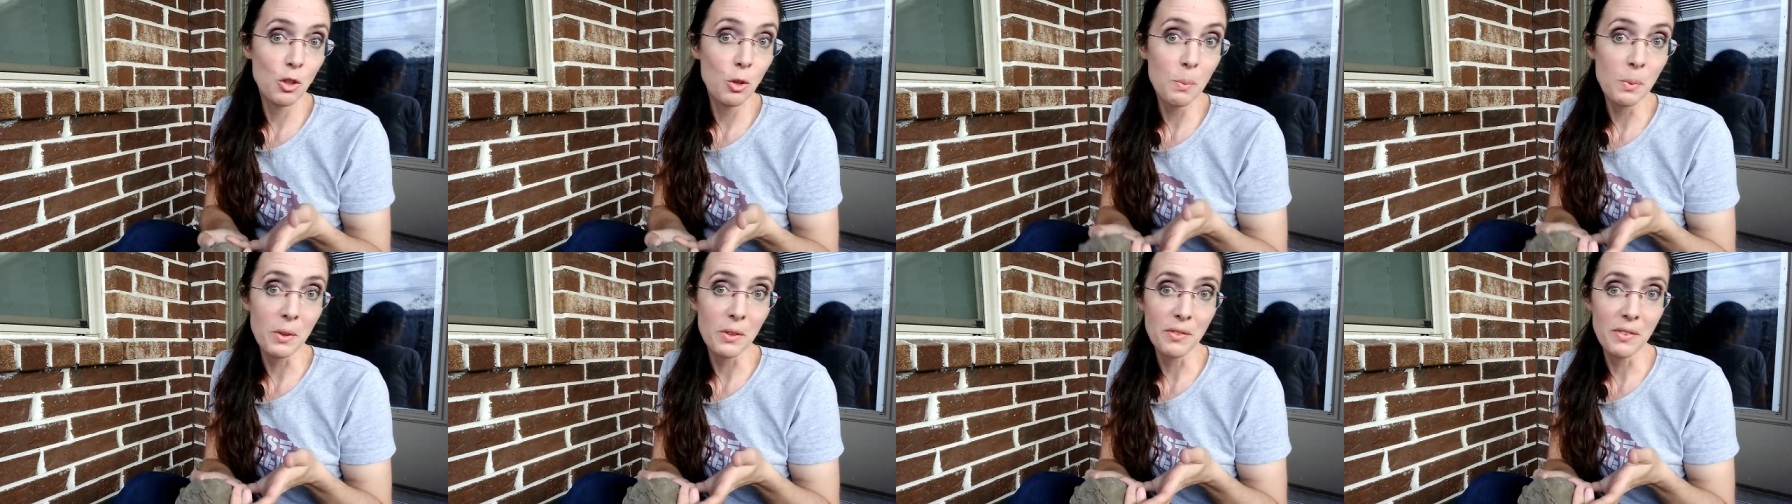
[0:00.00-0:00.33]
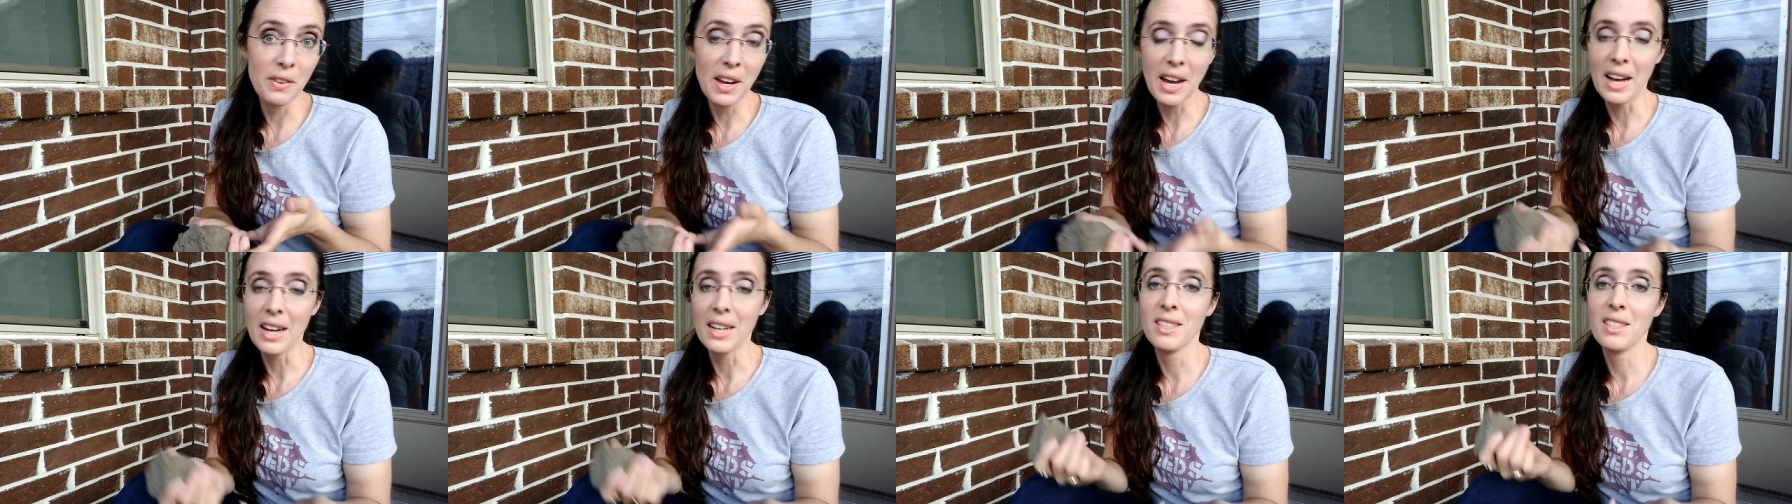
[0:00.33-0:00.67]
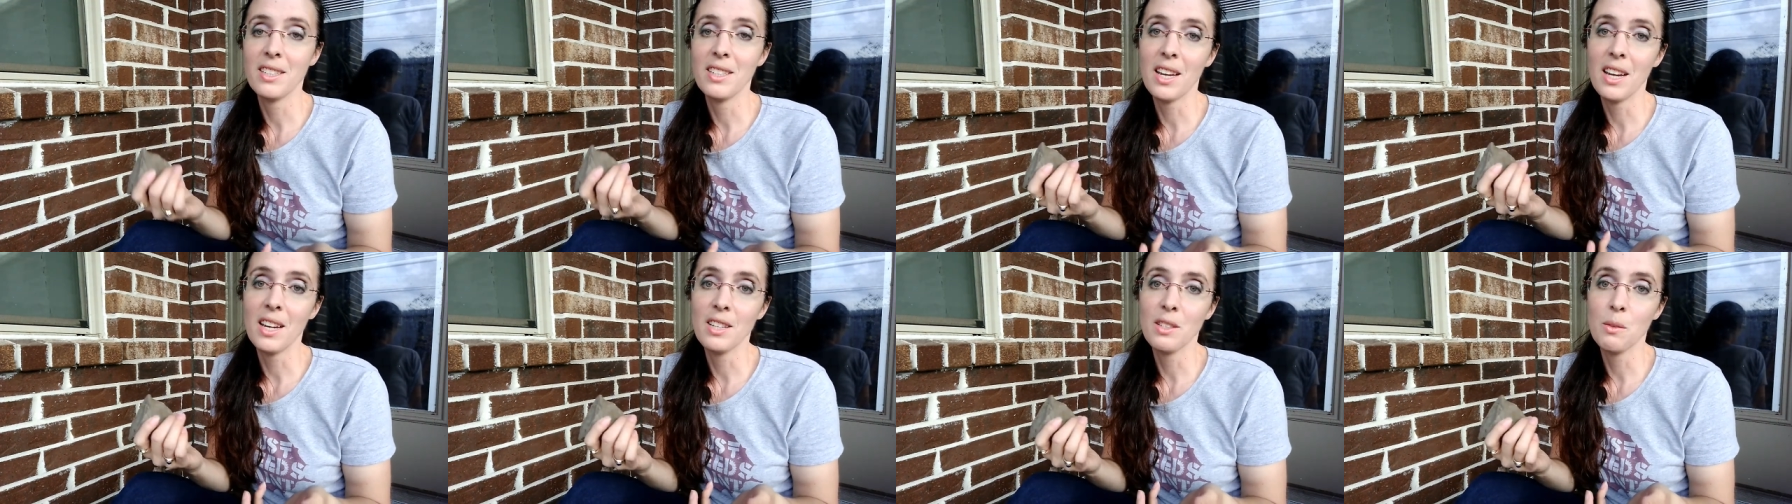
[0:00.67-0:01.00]
super
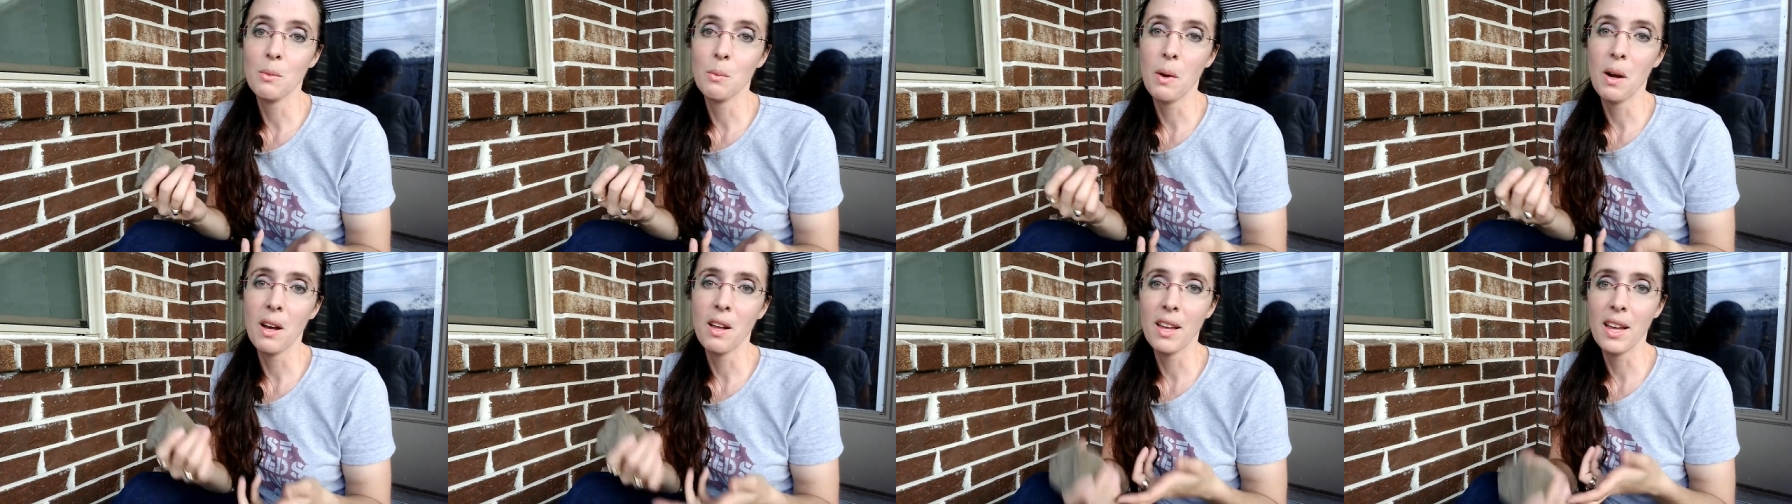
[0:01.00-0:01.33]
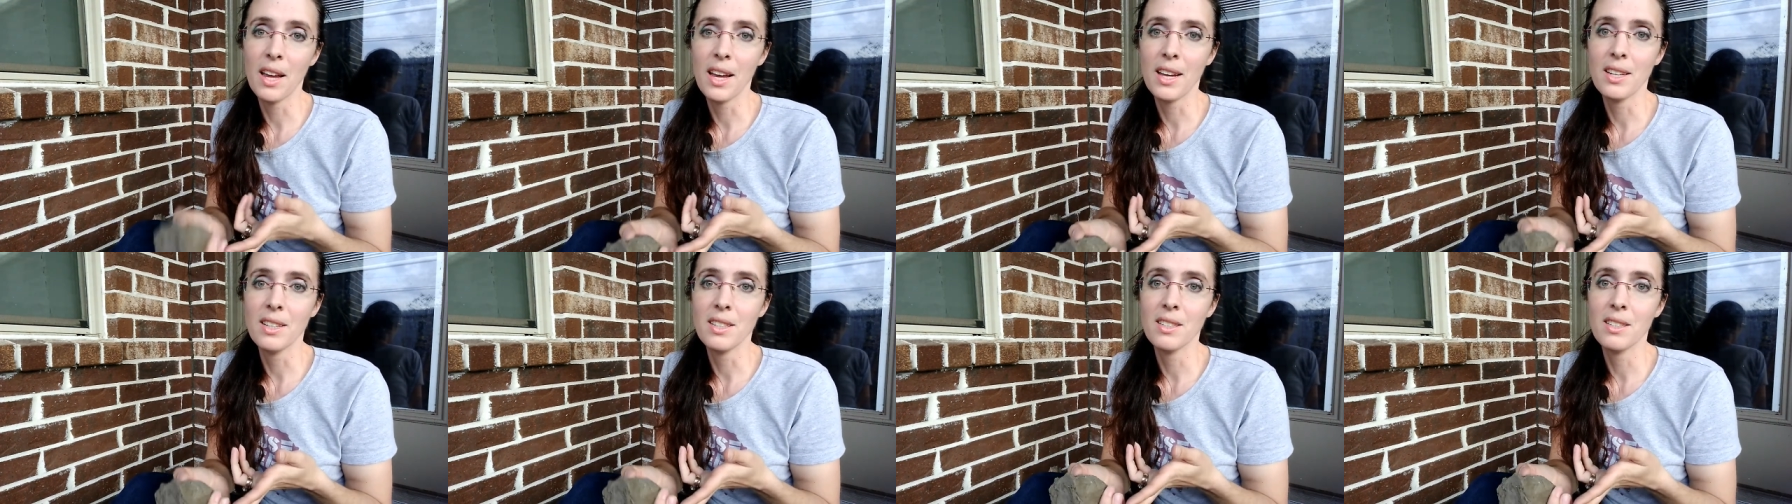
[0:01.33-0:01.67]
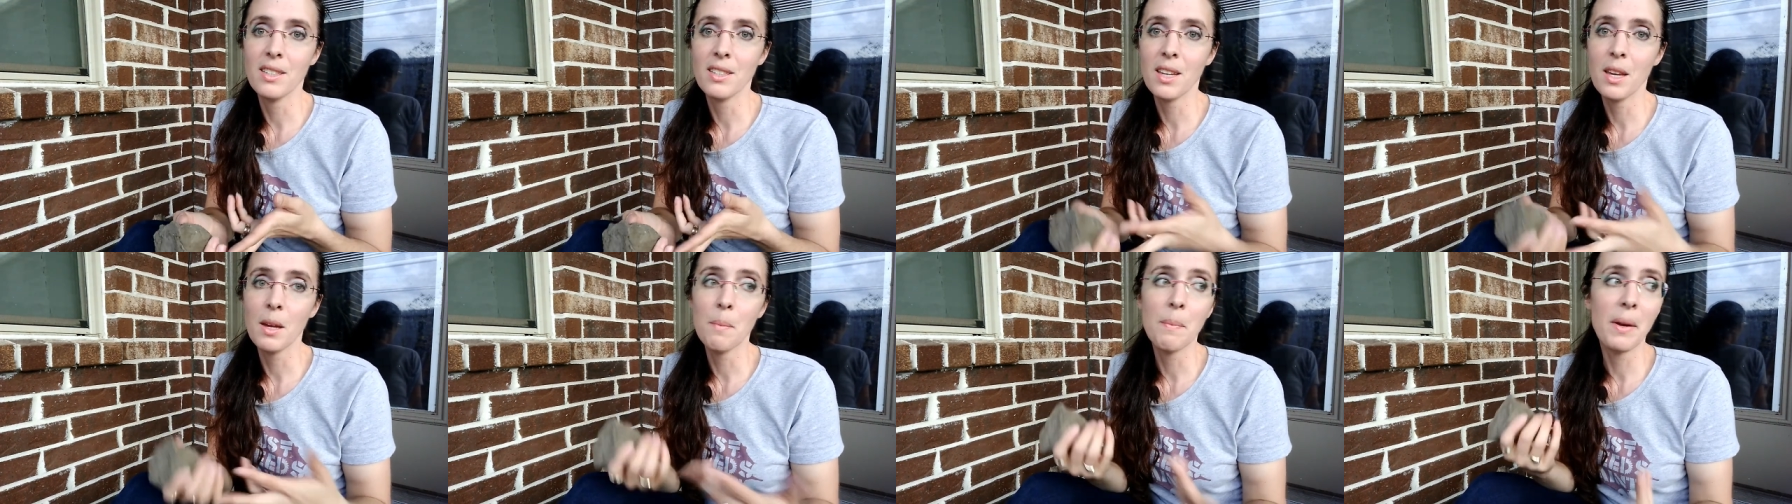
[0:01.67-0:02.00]
fast, as well
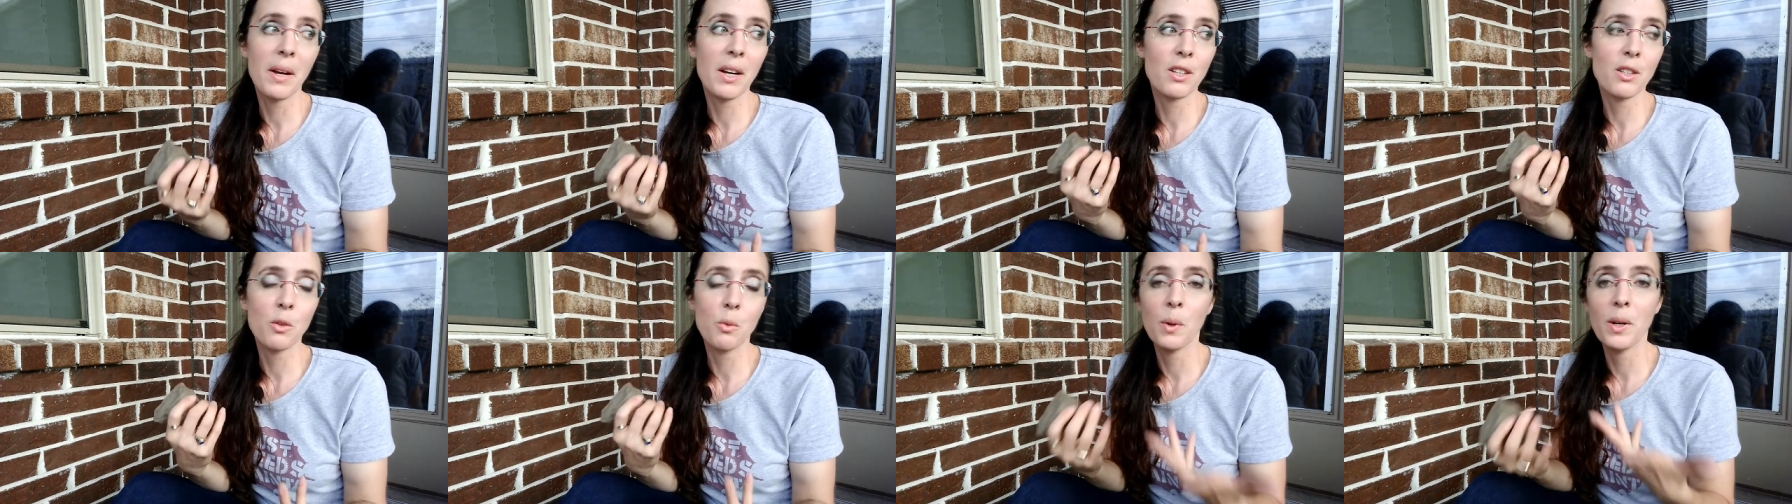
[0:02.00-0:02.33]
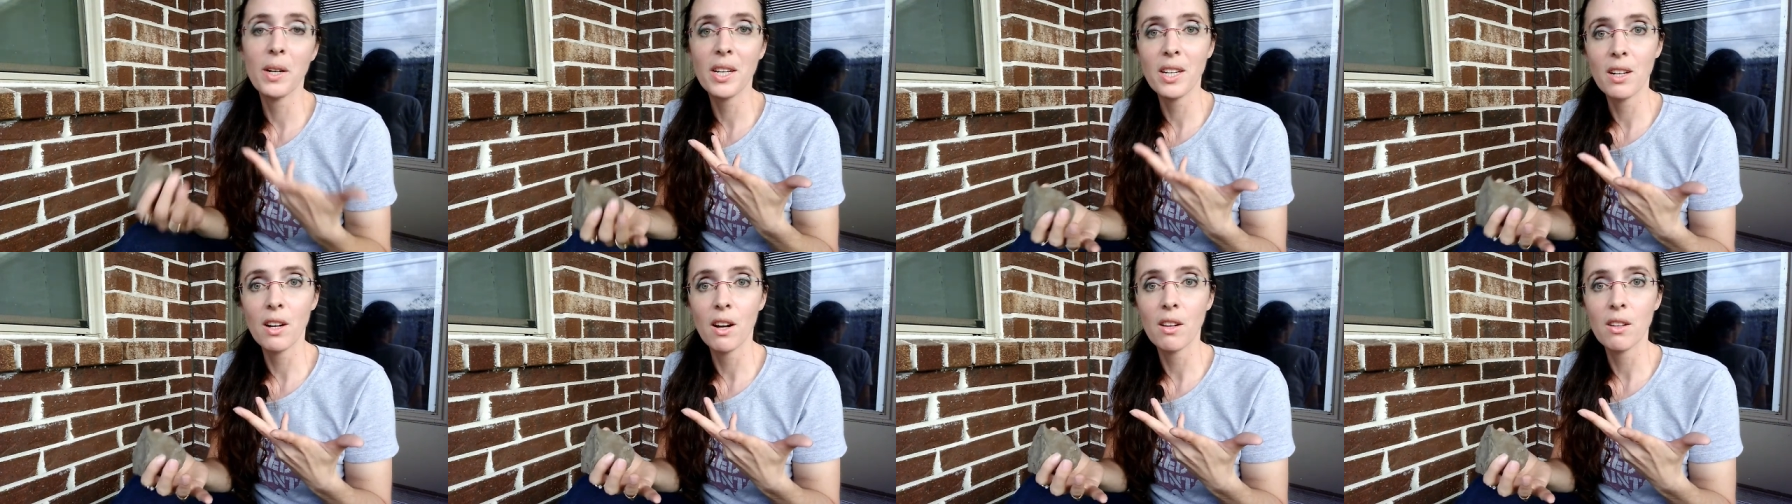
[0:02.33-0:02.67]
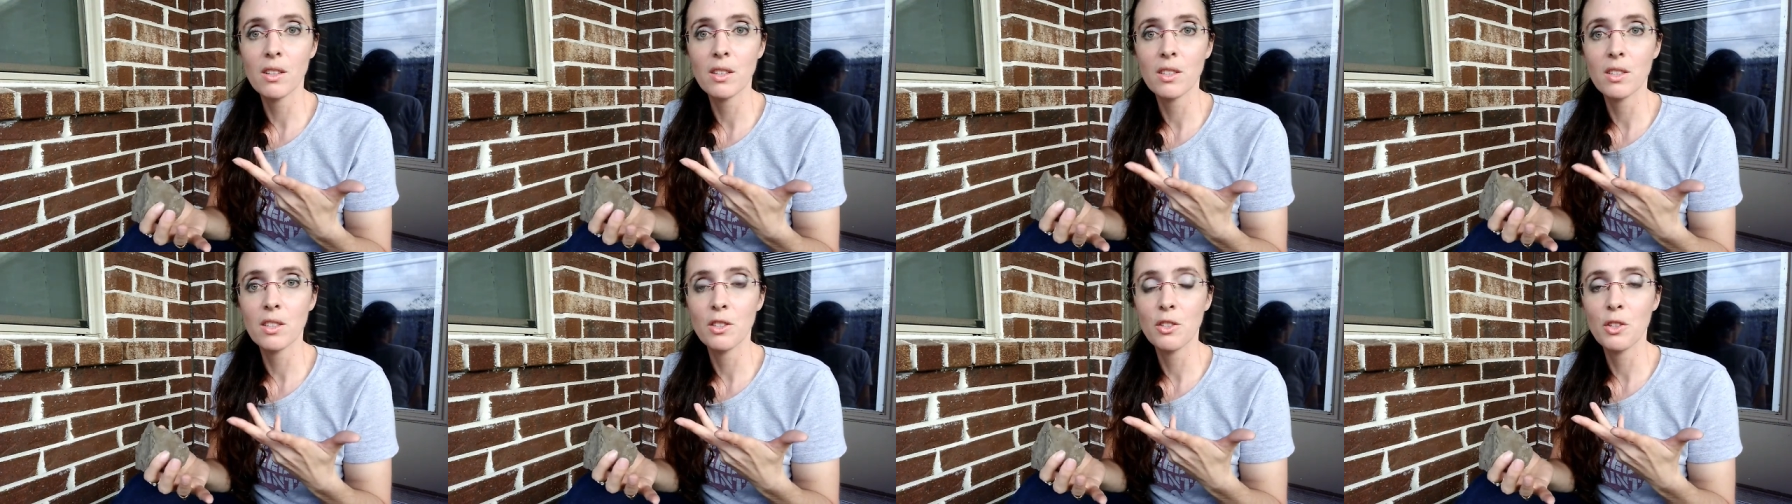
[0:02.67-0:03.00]
as compare
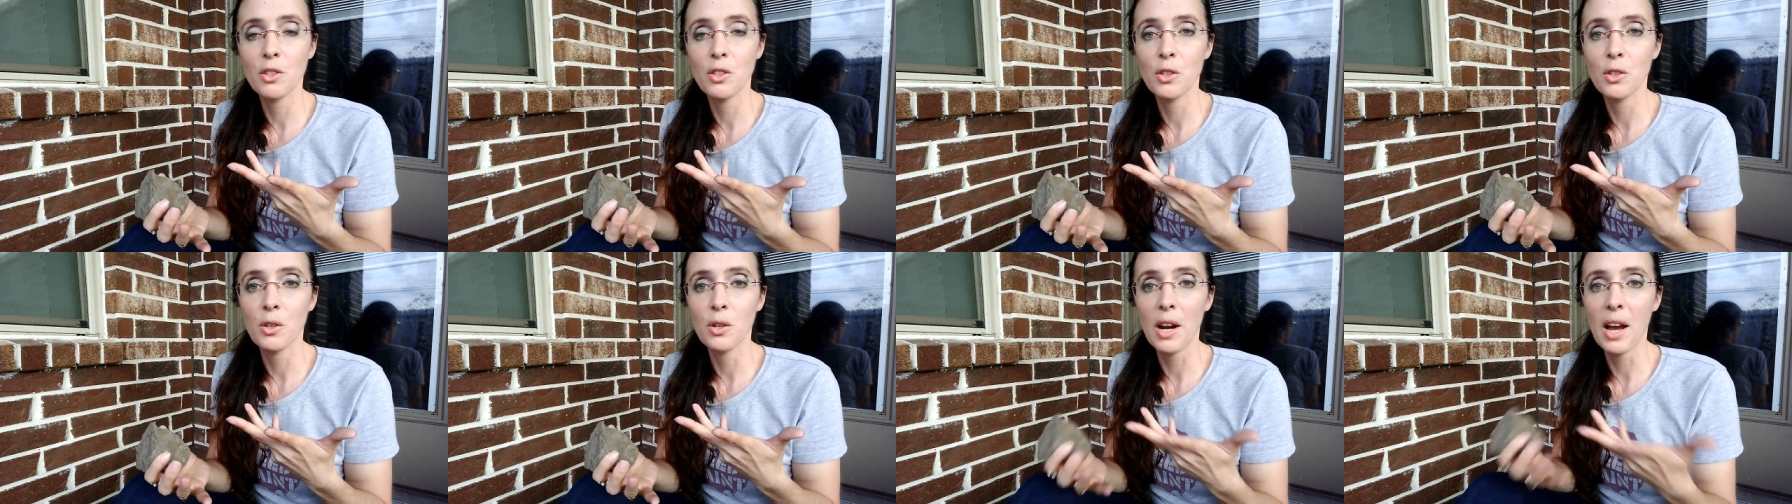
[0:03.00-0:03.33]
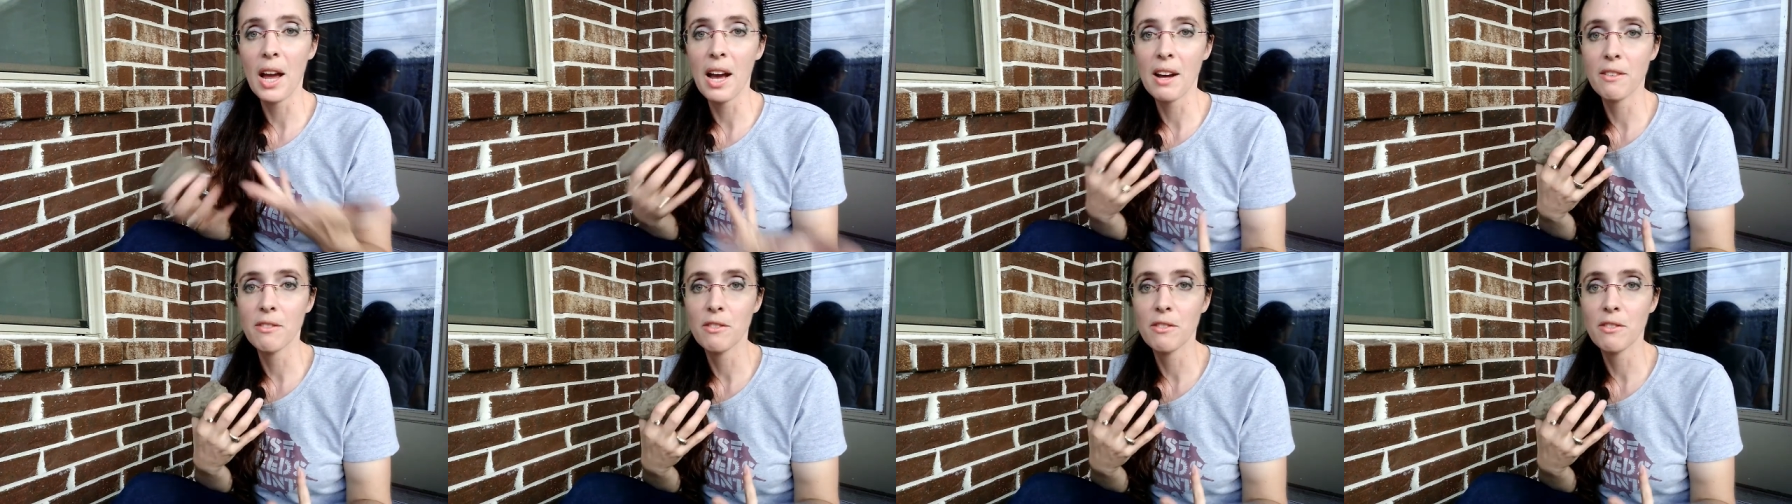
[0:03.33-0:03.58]
$20 to your